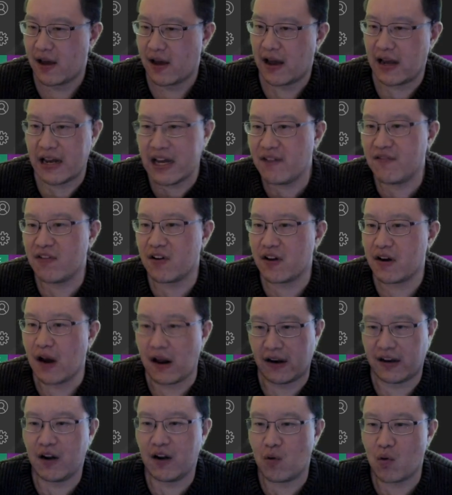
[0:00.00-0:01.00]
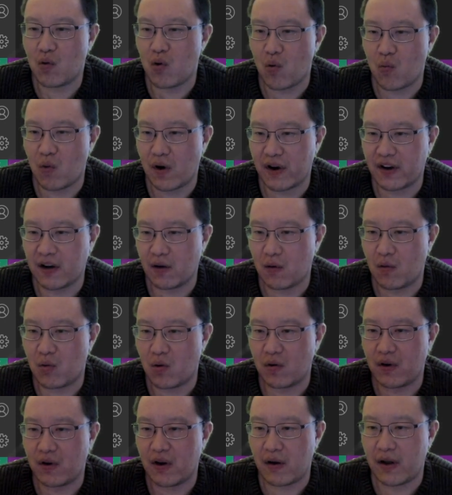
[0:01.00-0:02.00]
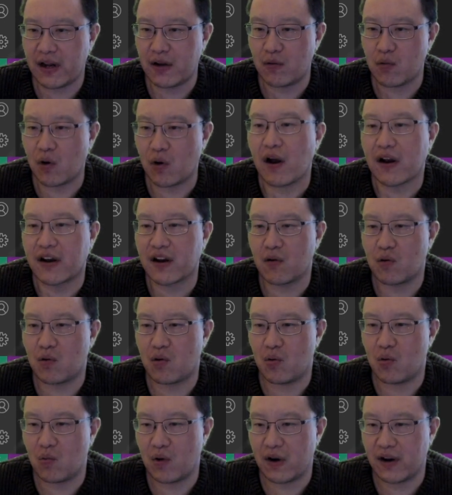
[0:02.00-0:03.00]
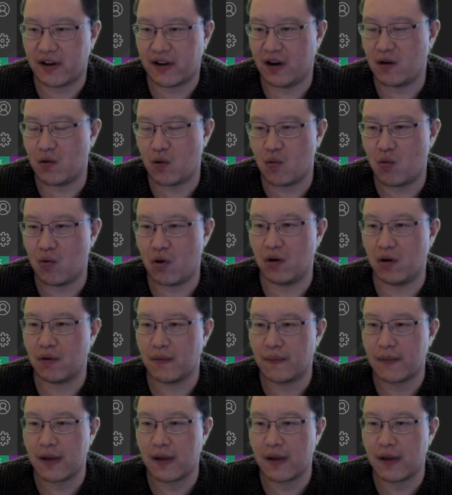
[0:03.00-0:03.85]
Even single quote 1, single quote equals single quote 1, single quote.